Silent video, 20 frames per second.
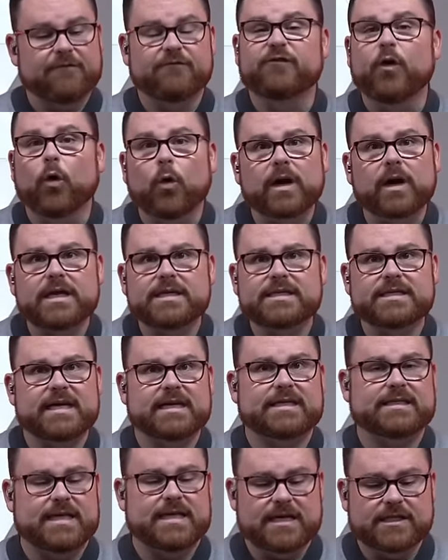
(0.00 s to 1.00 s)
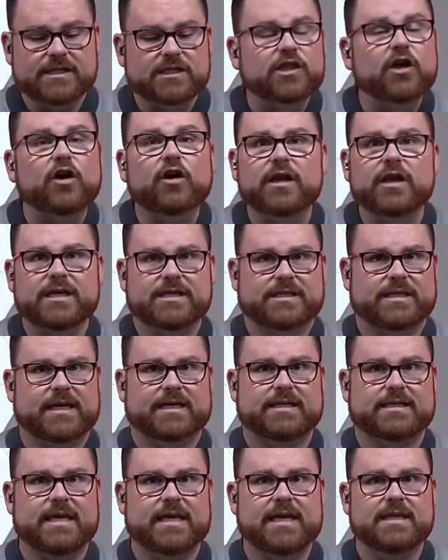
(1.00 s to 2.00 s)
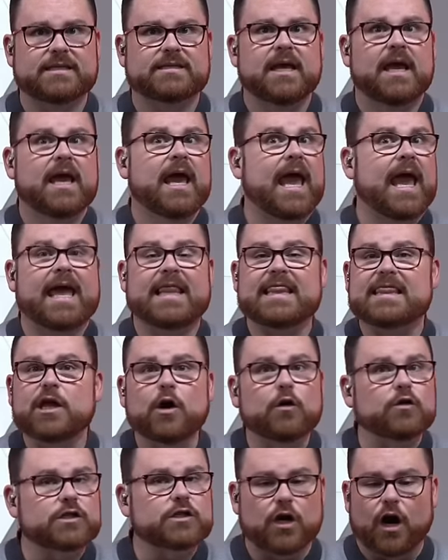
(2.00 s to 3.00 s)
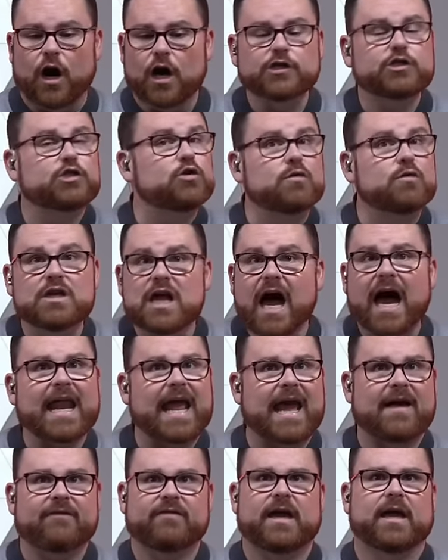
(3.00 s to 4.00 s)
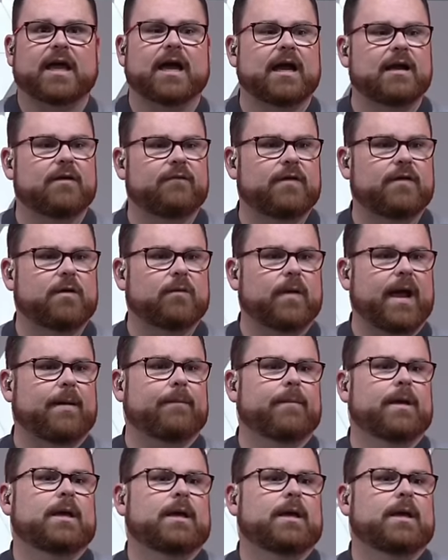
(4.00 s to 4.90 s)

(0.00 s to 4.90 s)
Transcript: 4060s, 3060s, and those cards do not have that kind of VRAM.